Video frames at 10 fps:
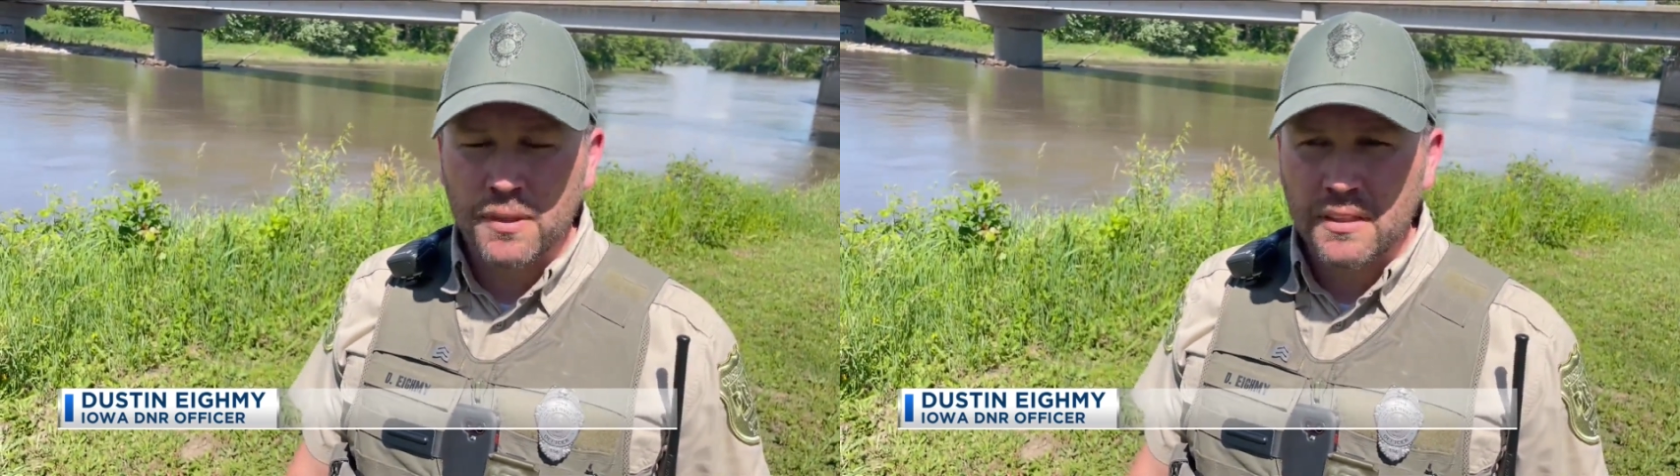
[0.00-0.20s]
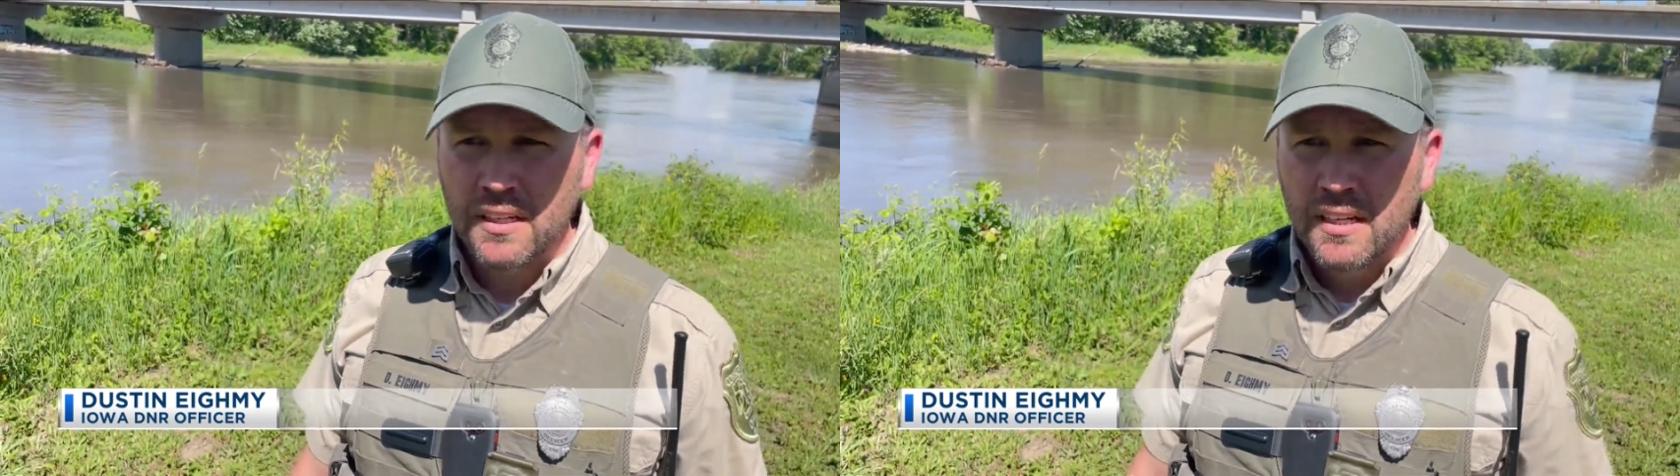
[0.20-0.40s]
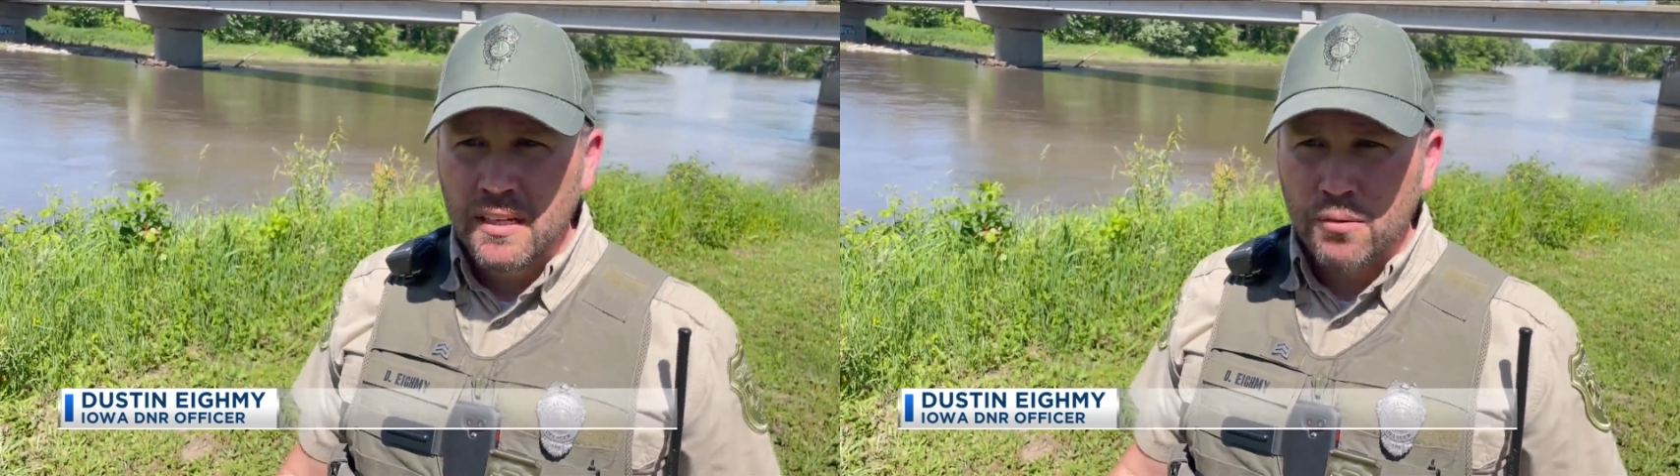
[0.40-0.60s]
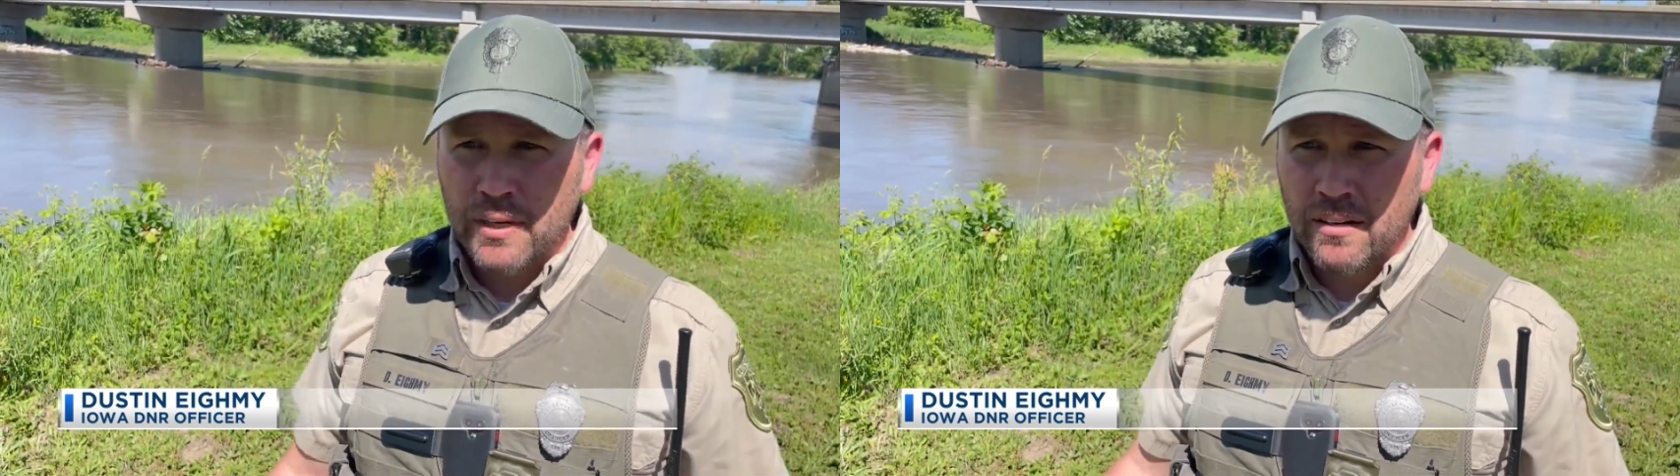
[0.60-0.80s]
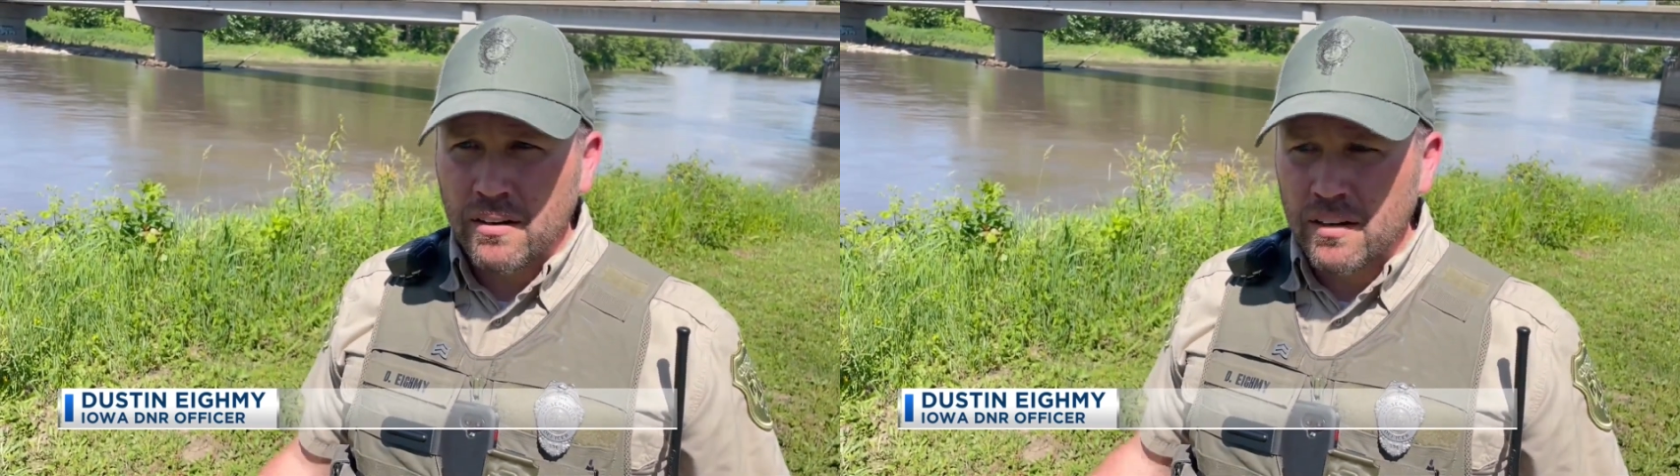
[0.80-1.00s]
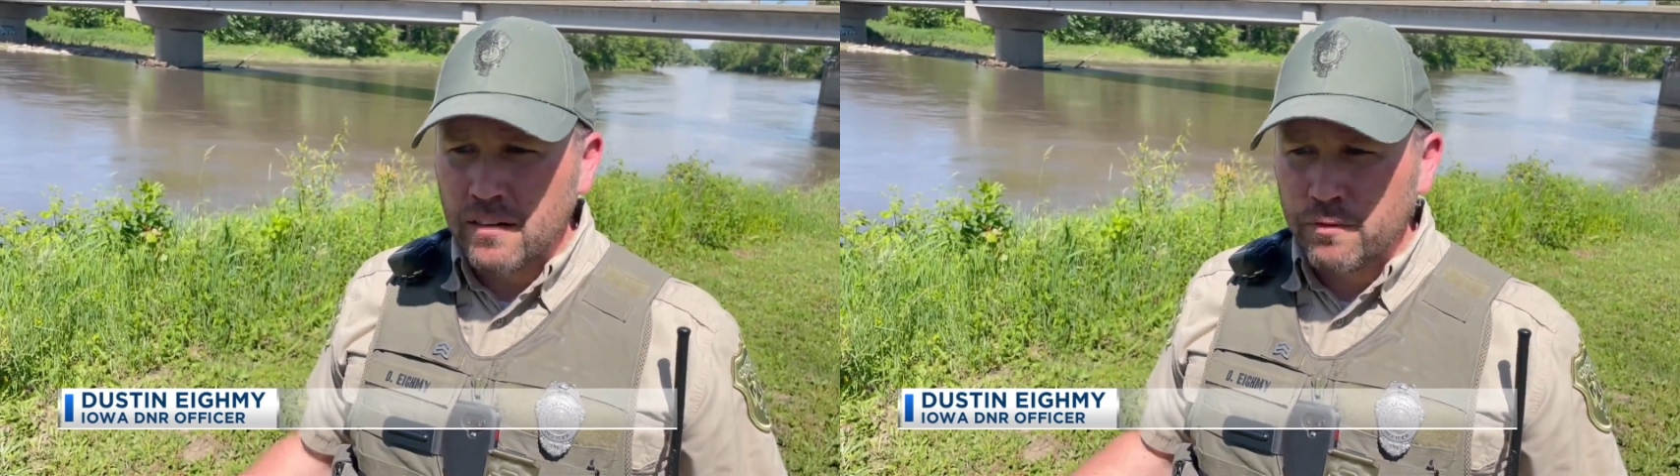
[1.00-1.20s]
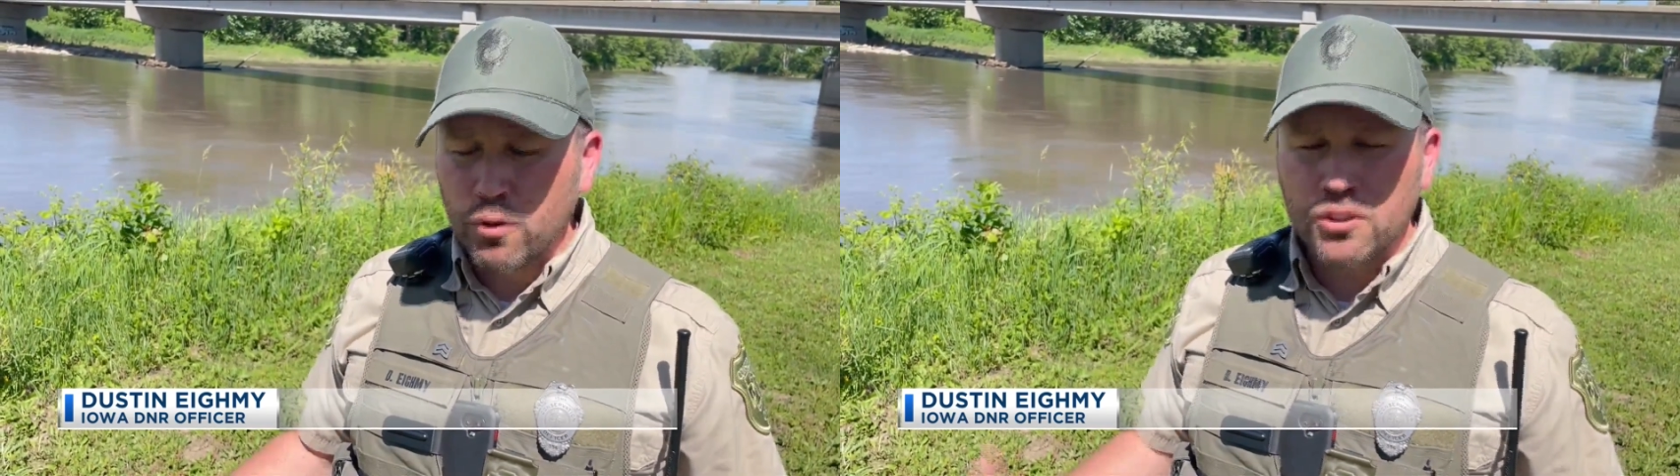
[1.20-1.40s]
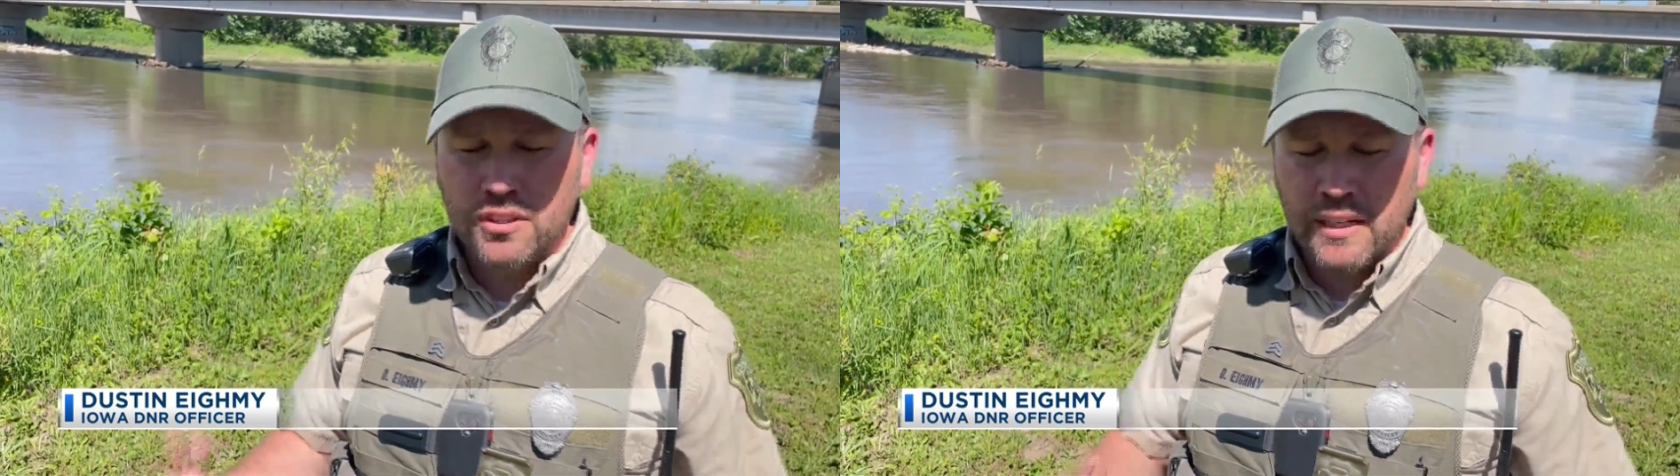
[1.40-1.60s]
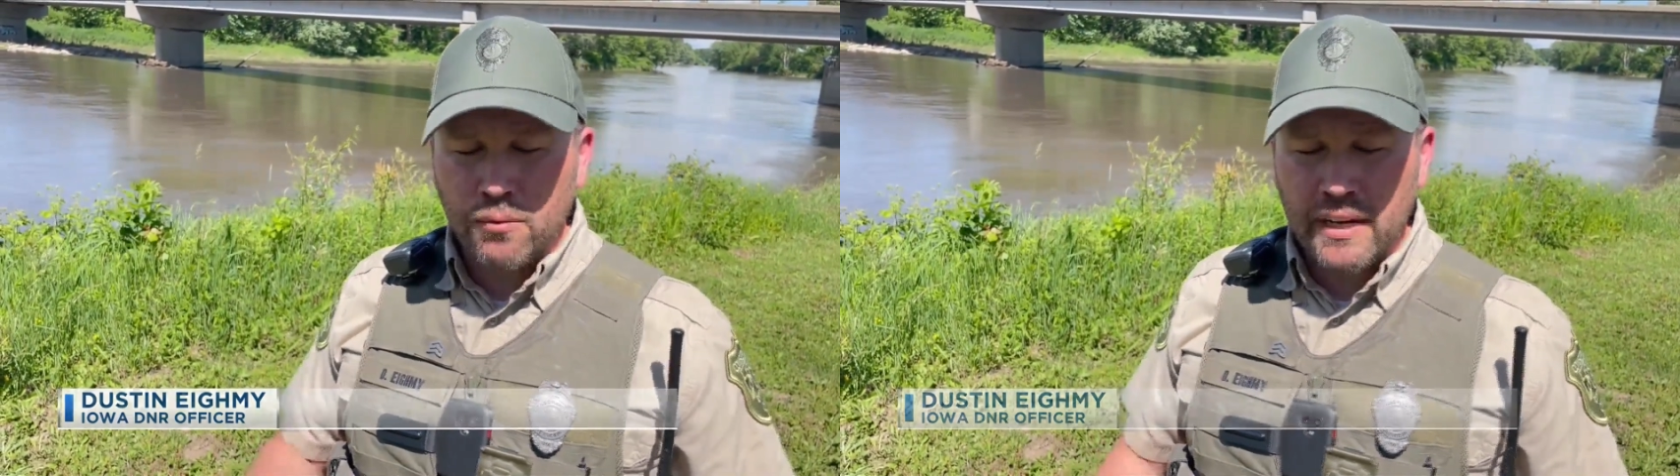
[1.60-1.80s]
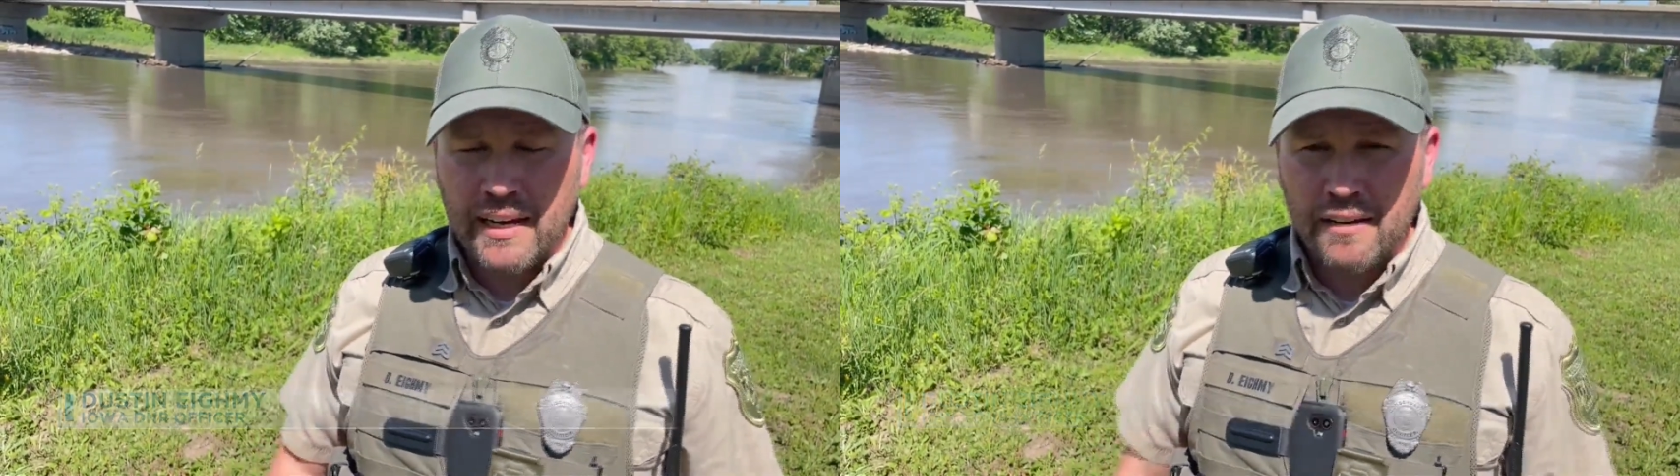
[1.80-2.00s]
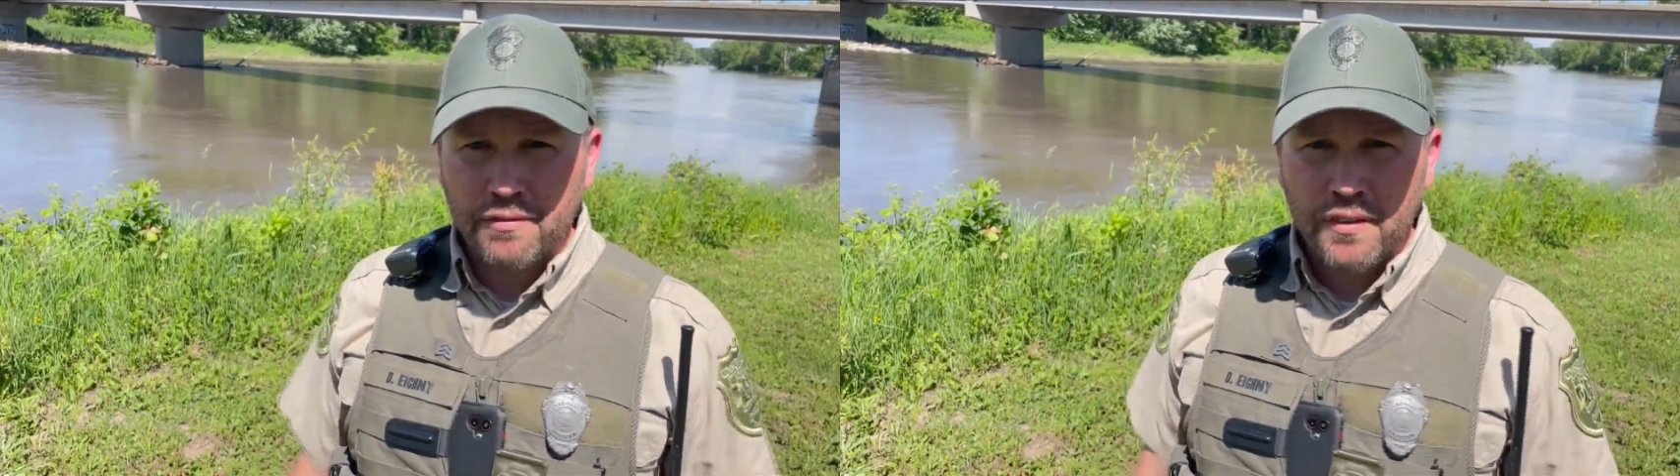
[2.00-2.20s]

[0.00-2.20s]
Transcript: But we are uh, fortunate that we have